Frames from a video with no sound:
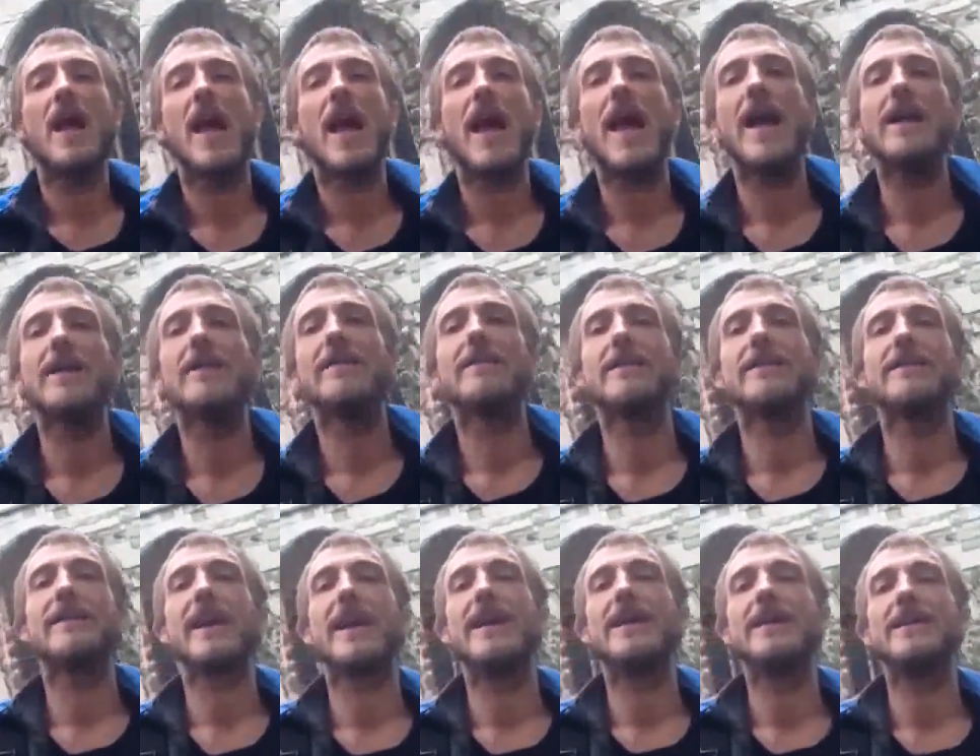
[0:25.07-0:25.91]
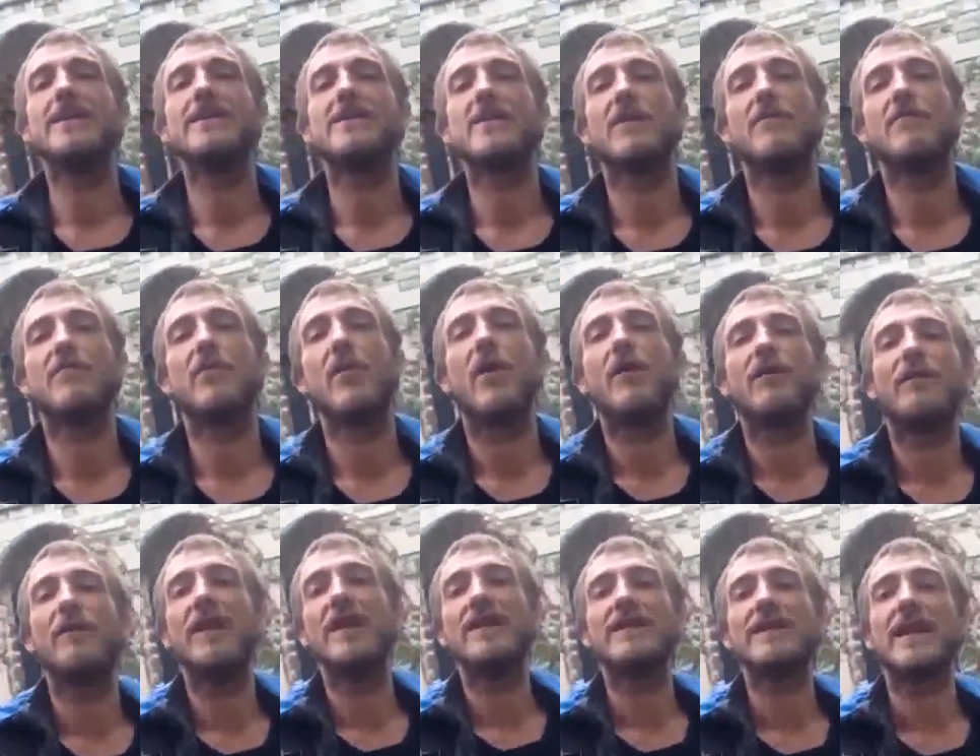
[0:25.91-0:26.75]
End the days of
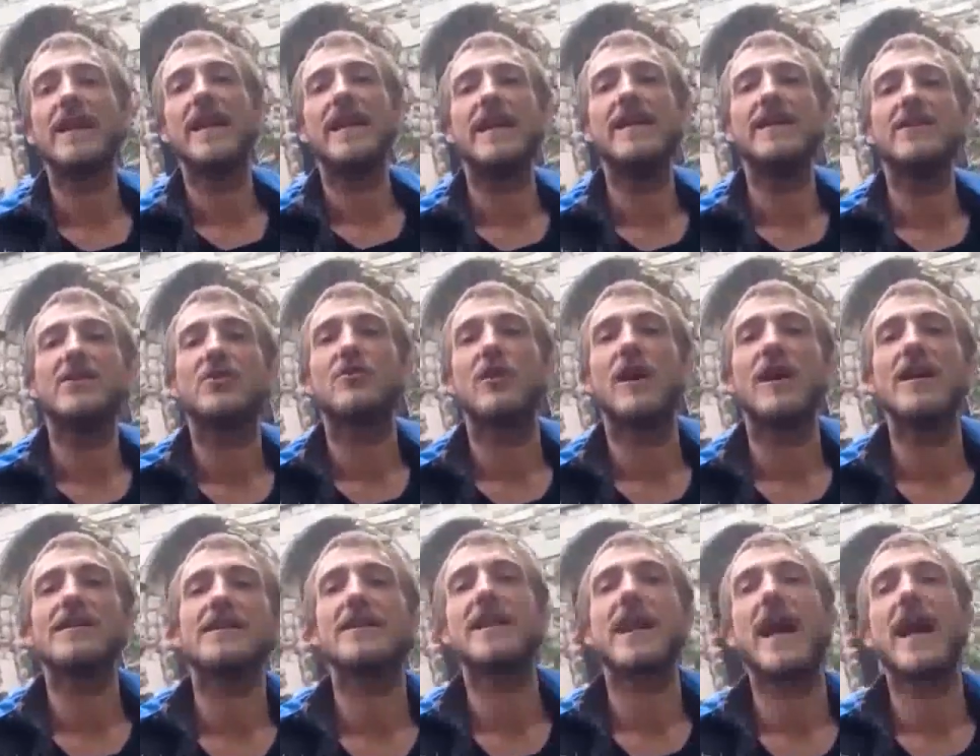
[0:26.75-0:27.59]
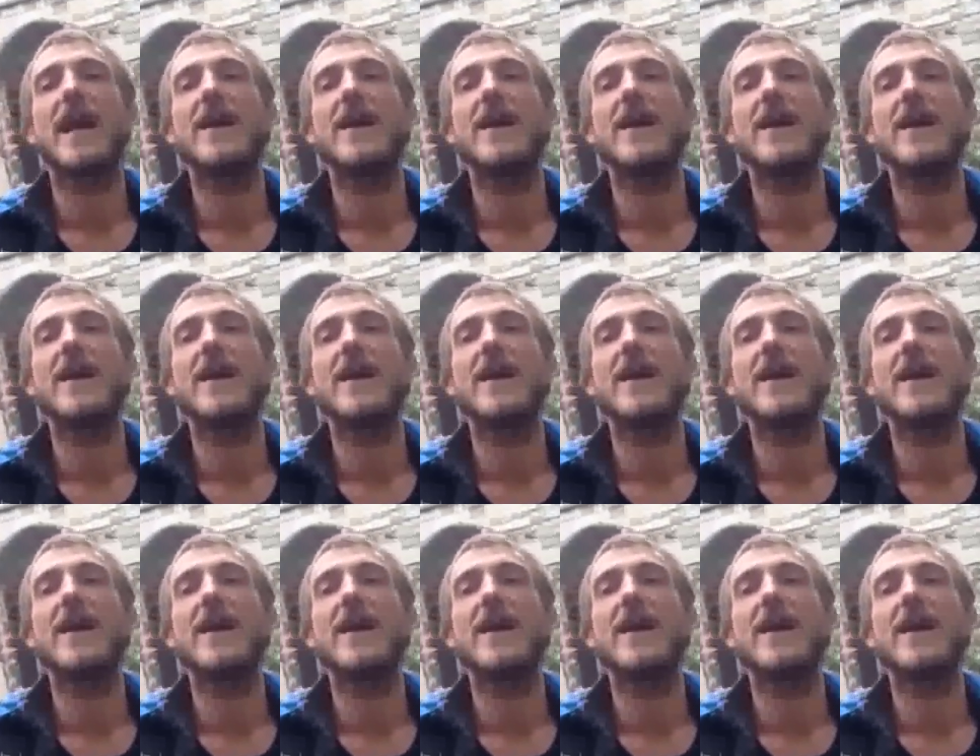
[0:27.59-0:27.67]
profit, interest